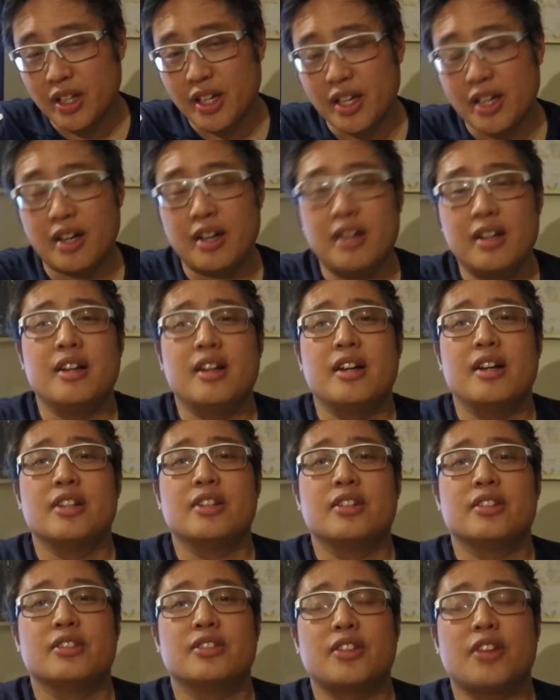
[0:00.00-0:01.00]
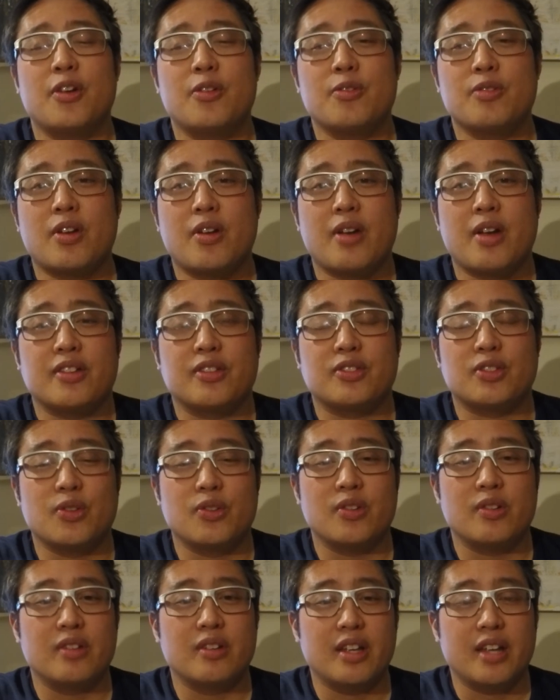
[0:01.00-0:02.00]
I don't know how
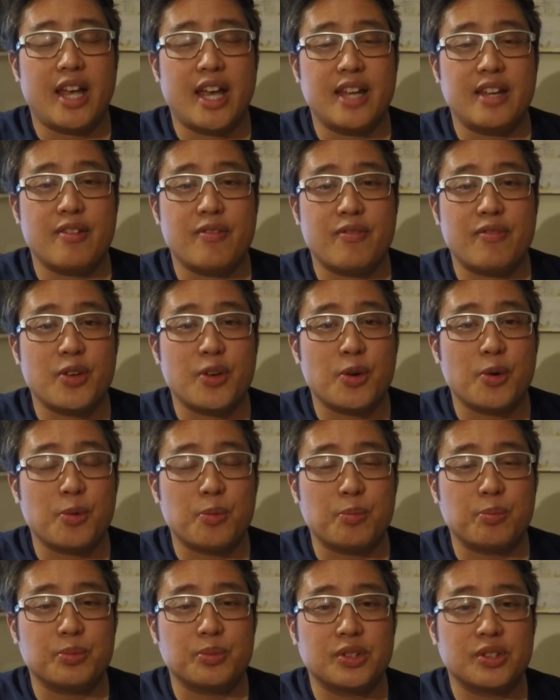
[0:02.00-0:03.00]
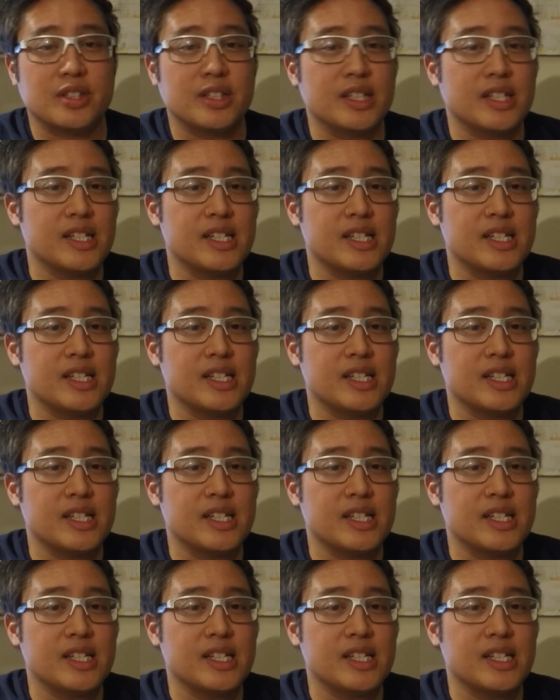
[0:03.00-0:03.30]
to edit films